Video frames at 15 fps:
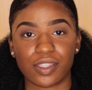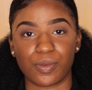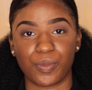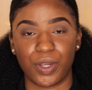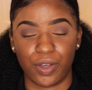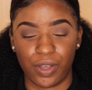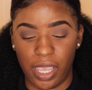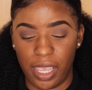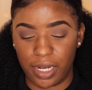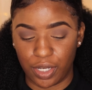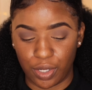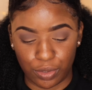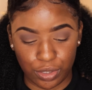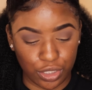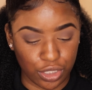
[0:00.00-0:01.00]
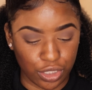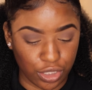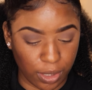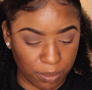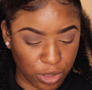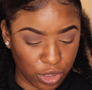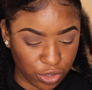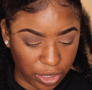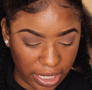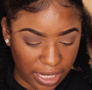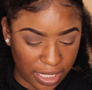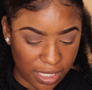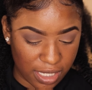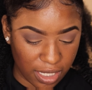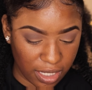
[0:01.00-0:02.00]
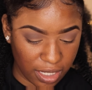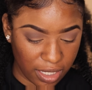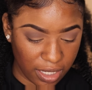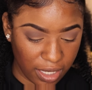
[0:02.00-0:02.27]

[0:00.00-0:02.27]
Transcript: I'm gonna go ahead and jump straight into